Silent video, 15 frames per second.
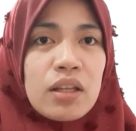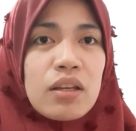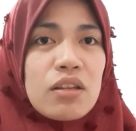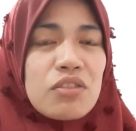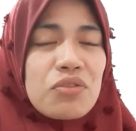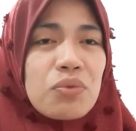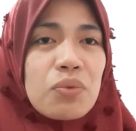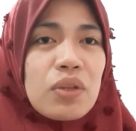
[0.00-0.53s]

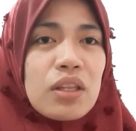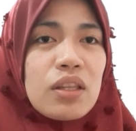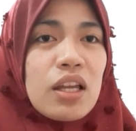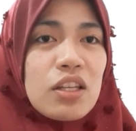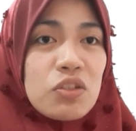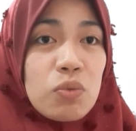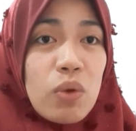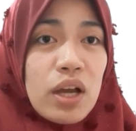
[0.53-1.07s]

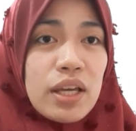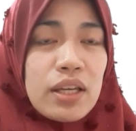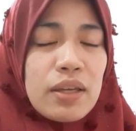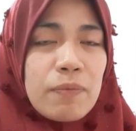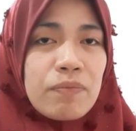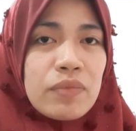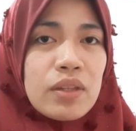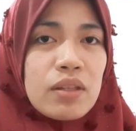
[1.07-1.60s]
That is
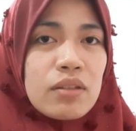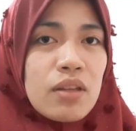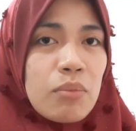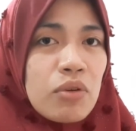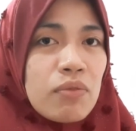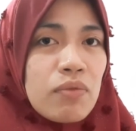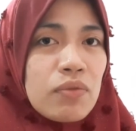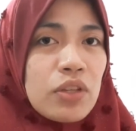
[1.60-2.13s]
why some
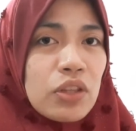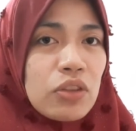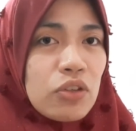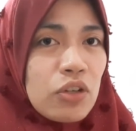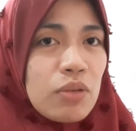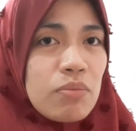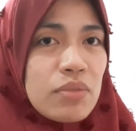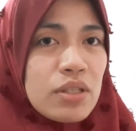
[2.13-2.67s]
of the
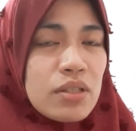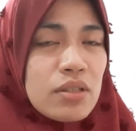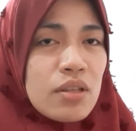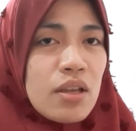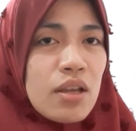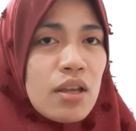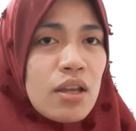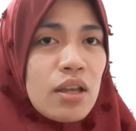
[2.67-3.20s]
terms
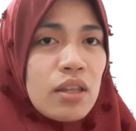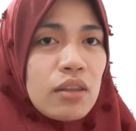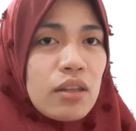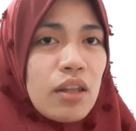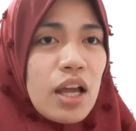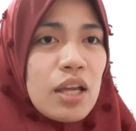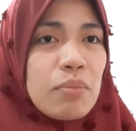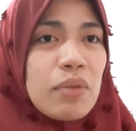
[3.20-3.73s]

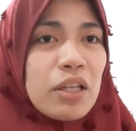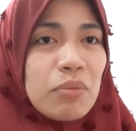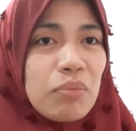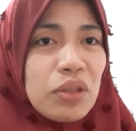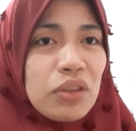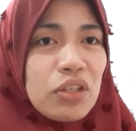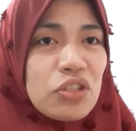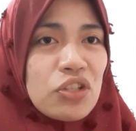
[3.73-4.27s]
that I might
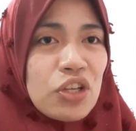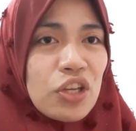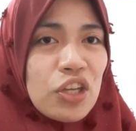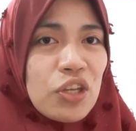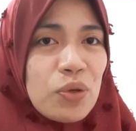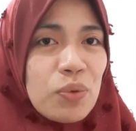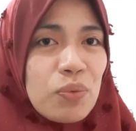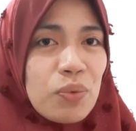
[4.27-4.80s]
be teaching
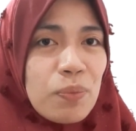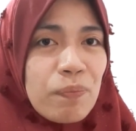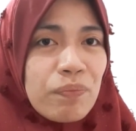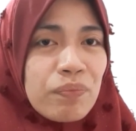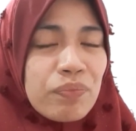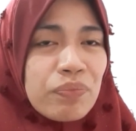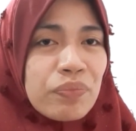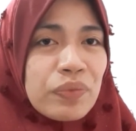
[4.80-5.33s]
you
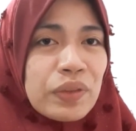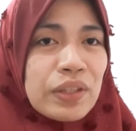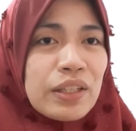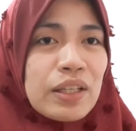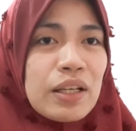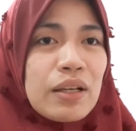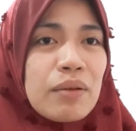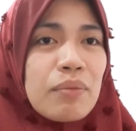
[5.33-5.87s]

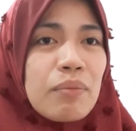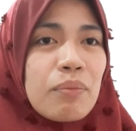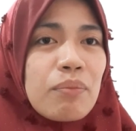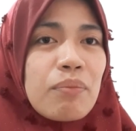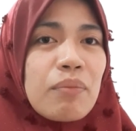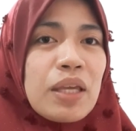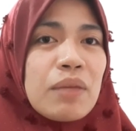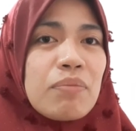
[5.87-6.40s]

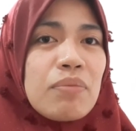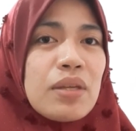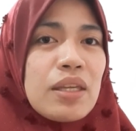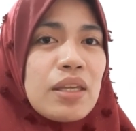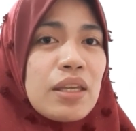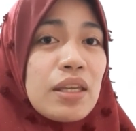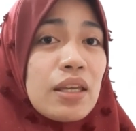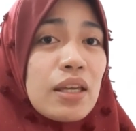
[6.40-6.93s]
may
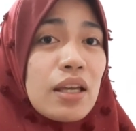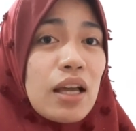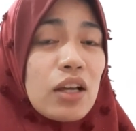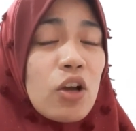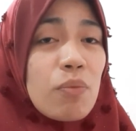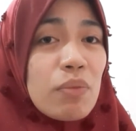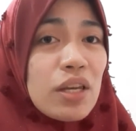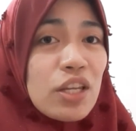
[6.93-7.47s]
be a
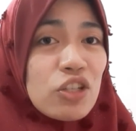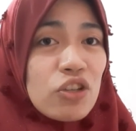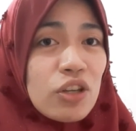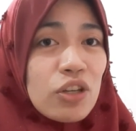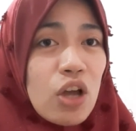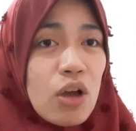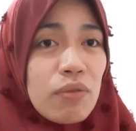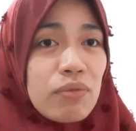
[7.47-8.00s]

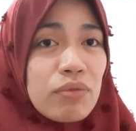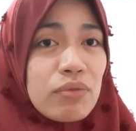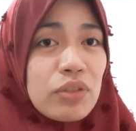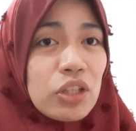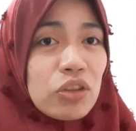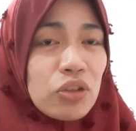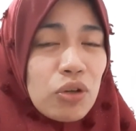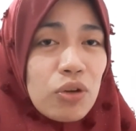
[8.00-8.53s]
combination of
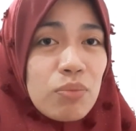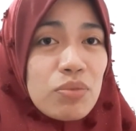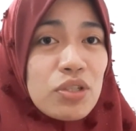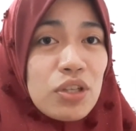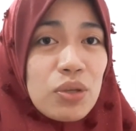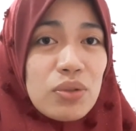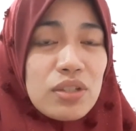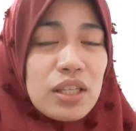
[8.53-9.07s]
the
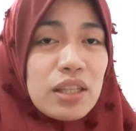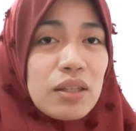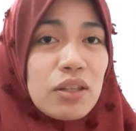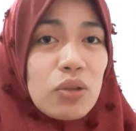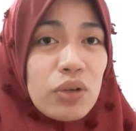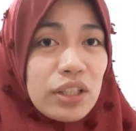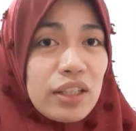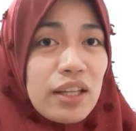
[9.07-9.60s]
terms used in the
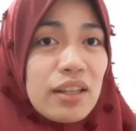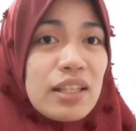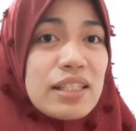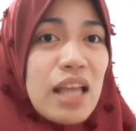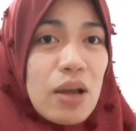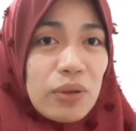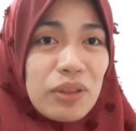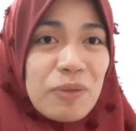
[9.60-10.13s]
north and the
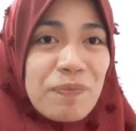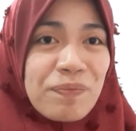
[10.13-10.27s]
south.